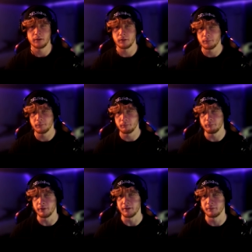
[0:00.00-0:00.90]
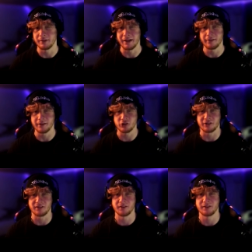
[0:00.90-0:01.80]
Don't but do yeah, that. that's
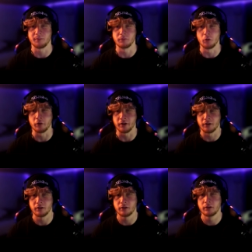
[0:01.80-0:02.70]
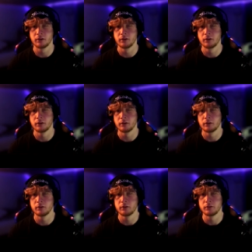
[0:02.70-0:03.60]
just Calm some down. lore. No, I put
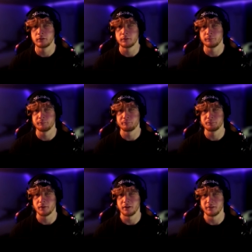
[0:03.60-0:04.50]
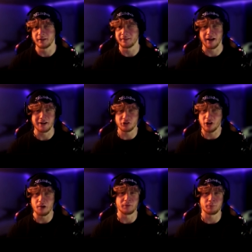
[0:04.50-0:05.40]
your headset on and came here. This side
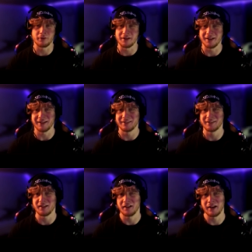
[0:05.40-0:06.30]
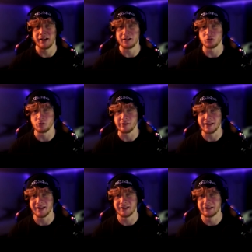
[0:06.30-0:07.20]
shot was pretty nice. Yes, you did. I no, enjoyed that.